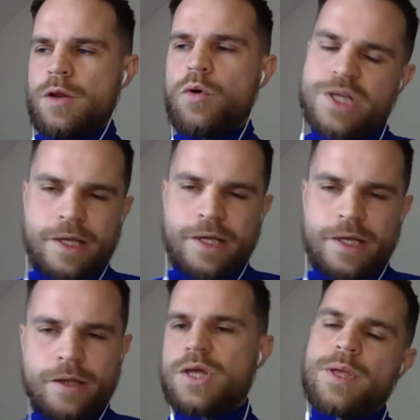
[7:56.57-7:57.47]
what
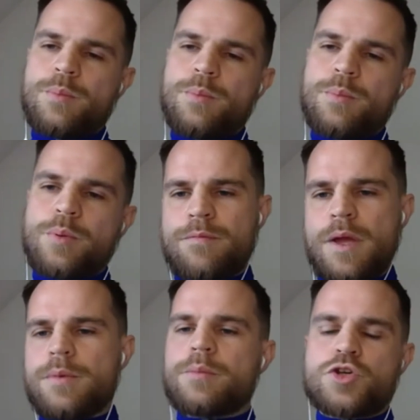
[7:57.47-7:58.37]
skills that people
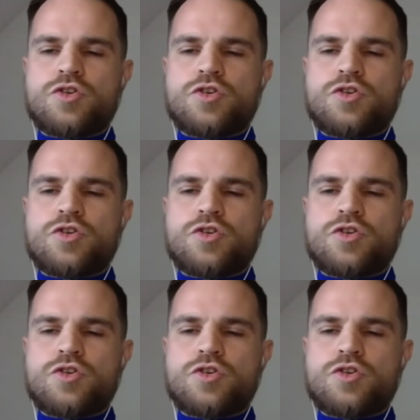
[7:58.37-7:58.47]
have.